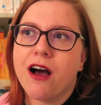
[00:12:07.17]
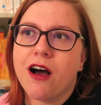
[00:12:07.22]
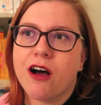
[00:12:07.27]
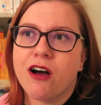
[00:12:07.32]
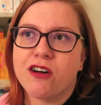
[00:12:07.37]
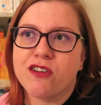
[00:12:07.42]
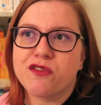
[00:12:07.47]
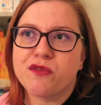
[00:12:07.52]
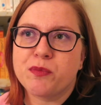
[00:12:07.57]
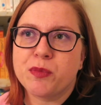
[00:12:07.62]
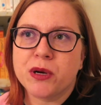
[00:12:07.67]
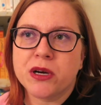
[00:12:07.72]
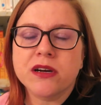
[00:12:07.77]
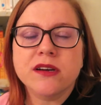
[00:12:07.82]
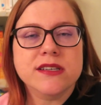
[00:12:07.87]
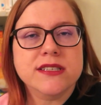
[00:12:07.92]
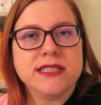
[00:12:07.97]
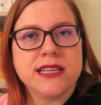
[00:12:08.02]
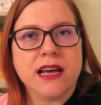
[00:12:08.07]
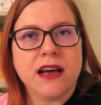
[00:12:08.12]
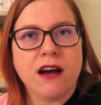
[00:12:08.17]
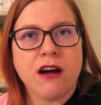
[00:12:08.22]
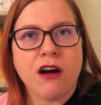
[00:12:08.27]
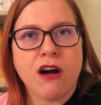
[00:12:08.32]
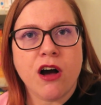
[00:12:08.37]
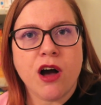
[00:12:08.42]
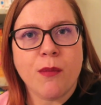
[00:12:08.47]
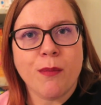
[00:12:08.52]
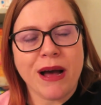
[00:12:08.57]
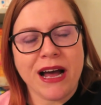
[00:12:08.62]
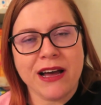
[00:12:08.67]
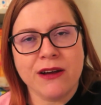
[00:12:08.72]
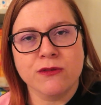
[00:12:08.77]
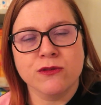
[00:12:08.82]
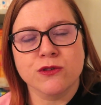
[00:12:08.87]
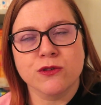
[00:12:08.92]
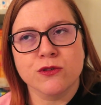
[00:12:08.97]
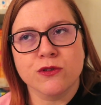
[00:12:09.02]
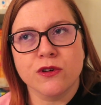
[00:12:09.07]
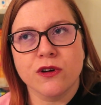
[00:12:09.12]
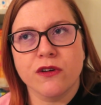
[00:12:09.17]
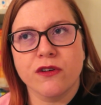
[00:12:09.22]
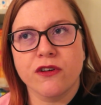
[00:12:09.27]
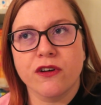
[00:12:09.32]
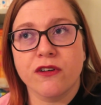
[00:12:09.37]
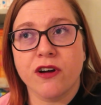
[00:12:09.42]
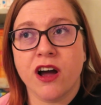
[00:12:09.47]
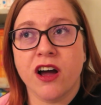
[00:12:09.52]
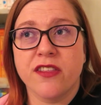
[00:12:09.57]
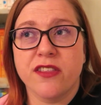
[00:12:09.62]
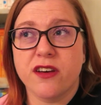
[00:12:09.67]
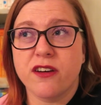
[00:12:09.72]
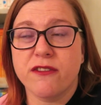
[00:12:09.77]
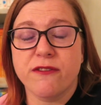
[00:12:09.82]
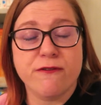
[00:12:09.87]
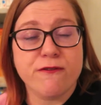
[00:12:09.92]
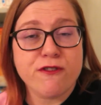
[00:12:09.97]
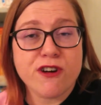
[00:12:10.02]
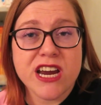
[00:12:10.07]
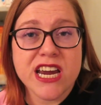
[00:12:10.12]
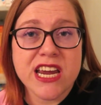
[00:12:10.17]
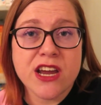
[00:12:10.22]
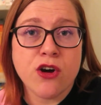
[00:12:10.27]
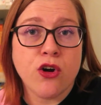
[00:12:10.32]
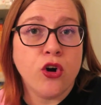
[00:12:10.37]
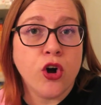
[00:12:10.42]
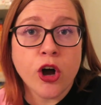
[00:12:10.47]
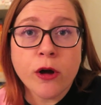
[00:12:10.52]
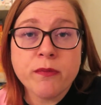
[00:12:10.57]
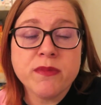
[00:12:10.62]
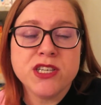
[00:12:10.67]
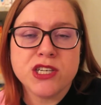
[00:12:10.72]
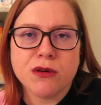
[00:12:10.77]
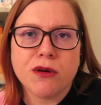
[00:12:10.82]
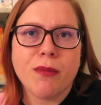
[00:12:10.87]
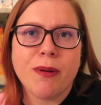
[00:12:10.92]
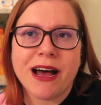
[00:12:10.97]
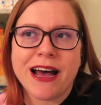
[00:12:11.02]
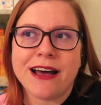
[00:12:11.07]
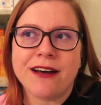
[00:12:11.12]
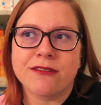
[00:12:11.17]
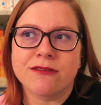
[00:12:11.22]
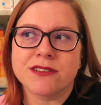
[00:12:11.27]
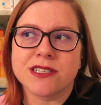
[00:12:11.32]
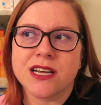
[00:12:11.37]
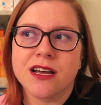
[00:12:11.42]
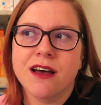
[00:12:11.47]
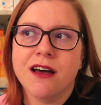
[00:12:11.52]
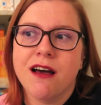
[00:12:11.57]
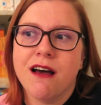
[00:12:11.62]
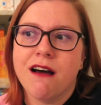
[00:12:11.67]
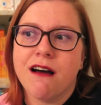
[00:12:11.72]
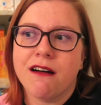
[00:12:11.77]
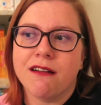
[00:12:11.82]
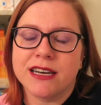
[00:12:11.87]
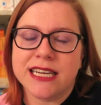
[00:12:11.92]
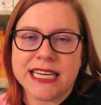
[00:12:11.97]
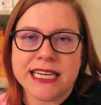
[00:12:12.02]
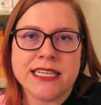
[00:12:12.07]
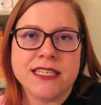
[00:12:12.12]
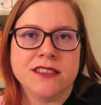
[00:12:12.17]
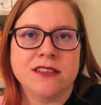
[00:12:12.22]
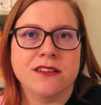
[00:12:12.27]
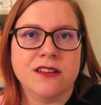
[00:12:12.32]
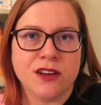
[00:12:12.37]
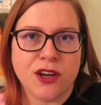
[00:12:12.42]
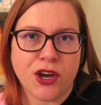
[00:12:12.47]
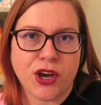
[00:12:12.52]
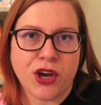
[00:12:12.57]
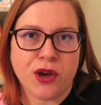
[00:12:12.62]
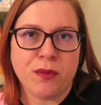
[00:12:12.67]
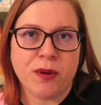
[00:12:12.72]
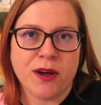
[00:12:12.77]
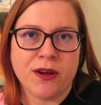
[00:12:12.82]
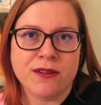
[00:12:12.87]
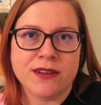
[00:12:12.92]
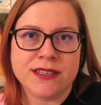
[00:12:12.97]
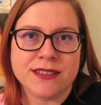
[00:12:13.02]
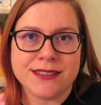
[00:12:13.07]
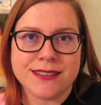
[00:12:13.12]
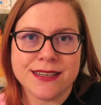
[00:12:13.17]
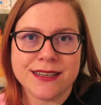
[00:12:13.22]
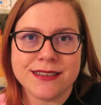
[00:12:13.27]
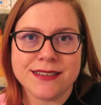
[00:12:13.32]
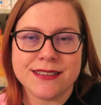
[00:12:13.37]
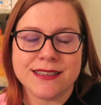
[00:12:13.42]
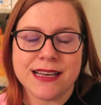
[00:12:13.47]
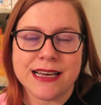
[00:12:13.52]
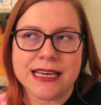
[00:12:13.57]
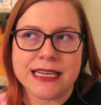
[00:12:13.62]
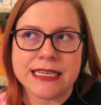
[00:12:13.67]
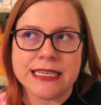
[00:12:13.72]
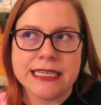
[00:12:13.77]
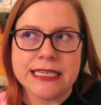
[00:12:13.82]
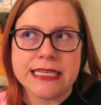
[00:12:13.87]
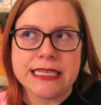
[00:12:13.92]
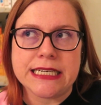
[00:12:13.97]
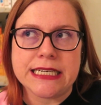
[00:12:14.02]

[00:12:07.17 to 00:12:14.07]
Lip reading: of books that are £1 or either free or up to £1 on Kindle and Kobo, and since then